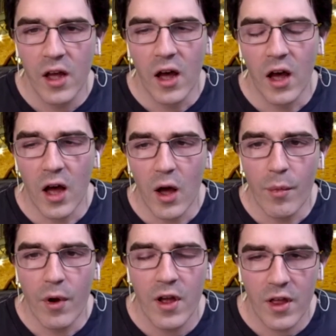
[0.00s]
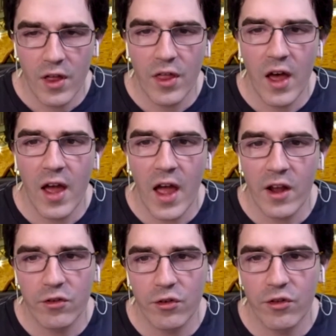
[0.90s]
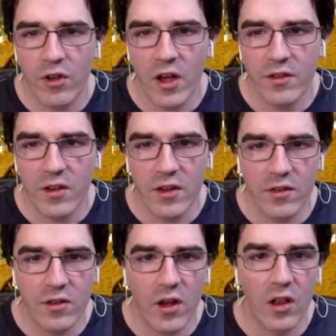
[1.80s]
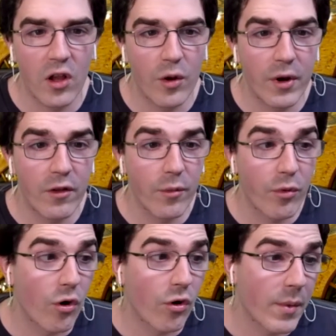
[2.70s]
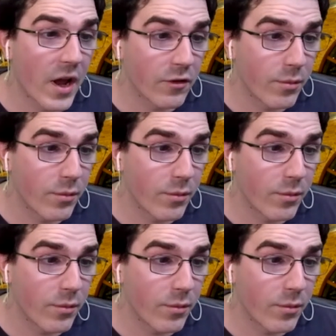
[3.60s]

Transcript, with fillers: um, that exercises a little bit of the programming aspect?